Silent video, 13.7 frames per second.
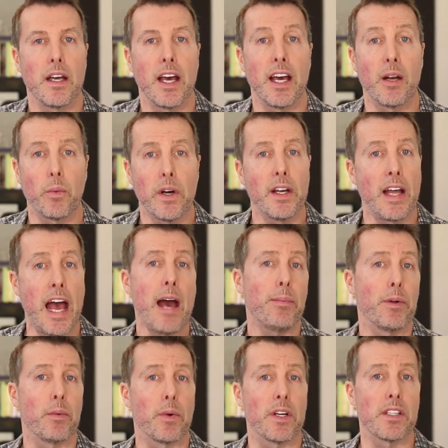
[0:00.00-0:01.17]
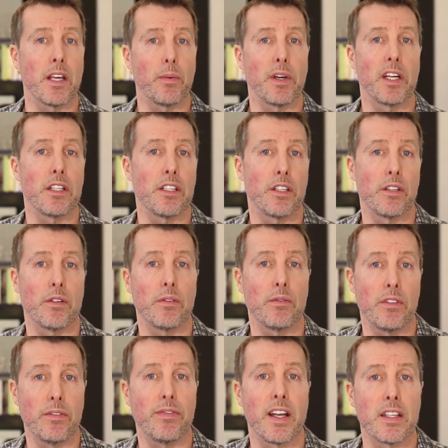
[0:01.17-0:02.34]
And what happened was they went into
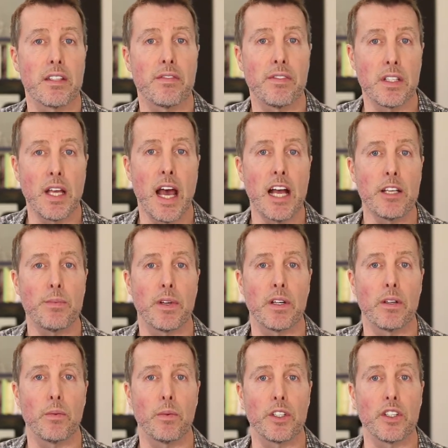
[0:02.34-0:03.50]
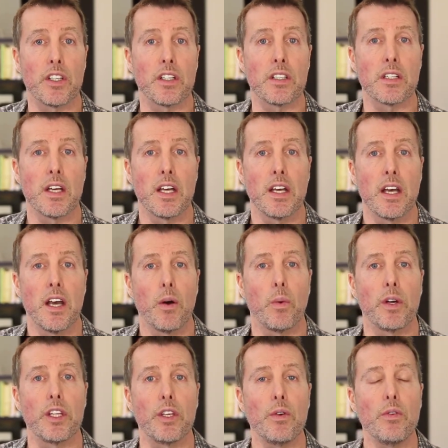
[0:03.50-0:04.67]
defensive detachment, which is
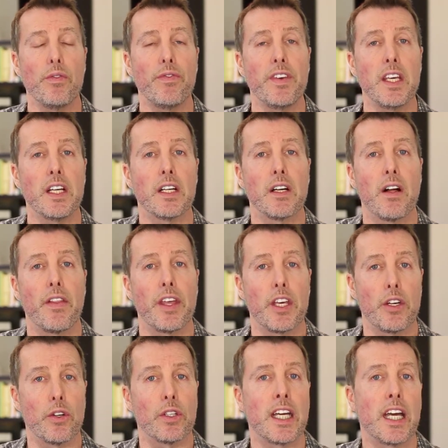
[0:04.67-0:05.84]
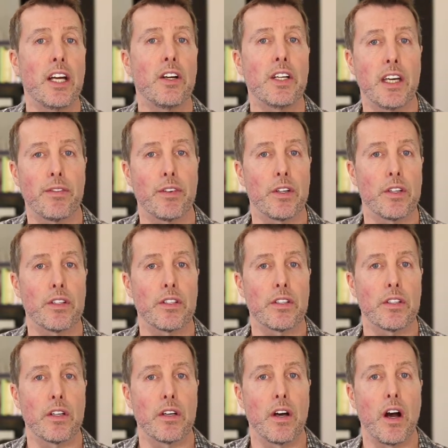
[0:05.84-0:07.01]
when you feel that your
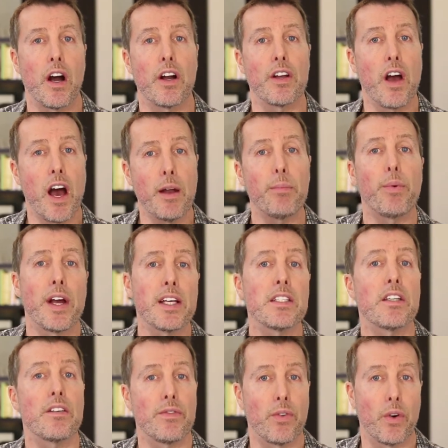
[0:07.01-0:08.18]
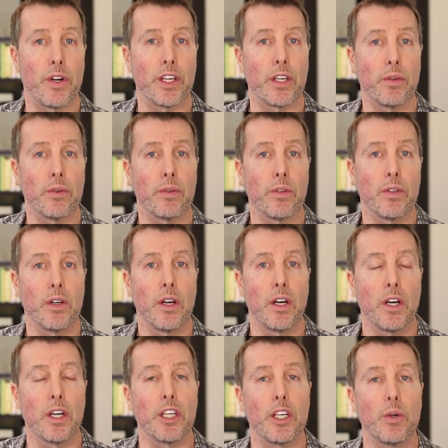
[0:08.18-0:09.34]
caregivers are not present for you,
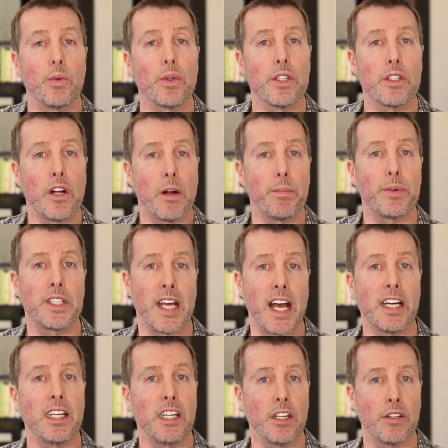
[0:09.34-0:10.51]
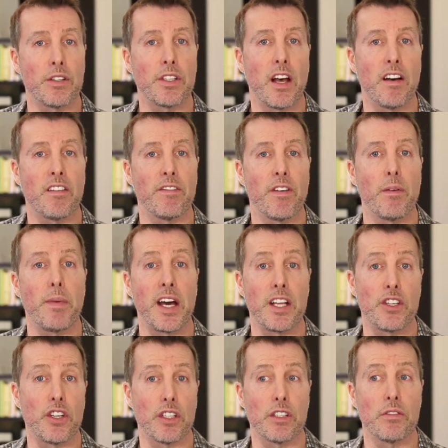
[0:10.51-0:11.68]
you will start protecting yourself by
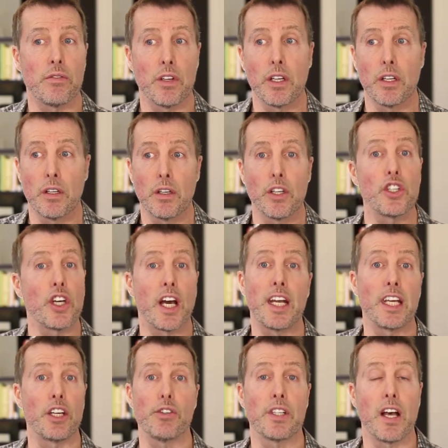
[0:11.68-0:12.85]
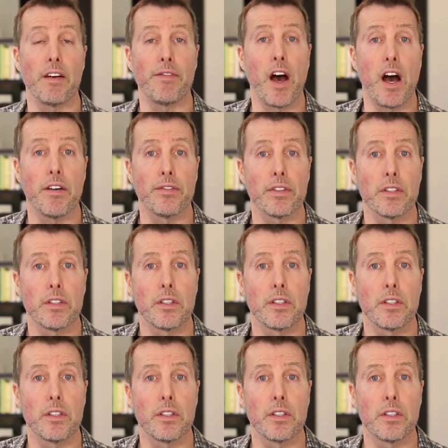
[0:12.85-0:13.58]
just shutting yourself off,